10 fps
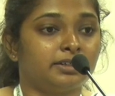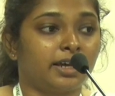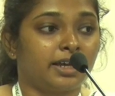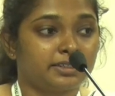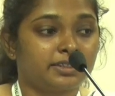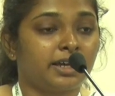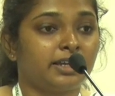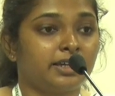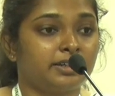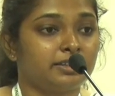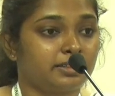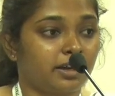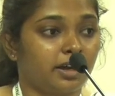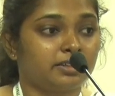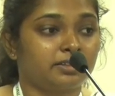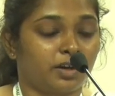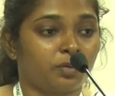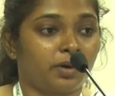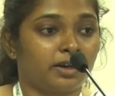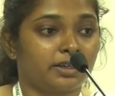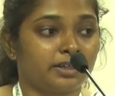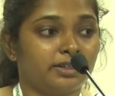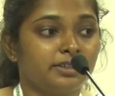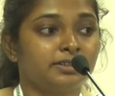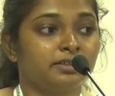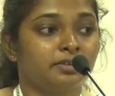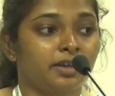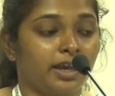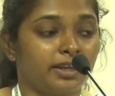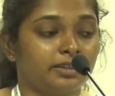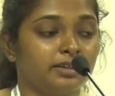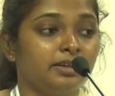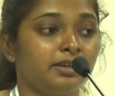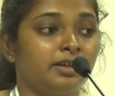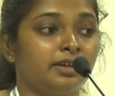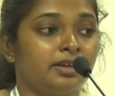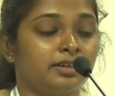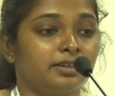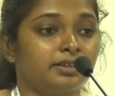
acetylated starch nanoparticles and the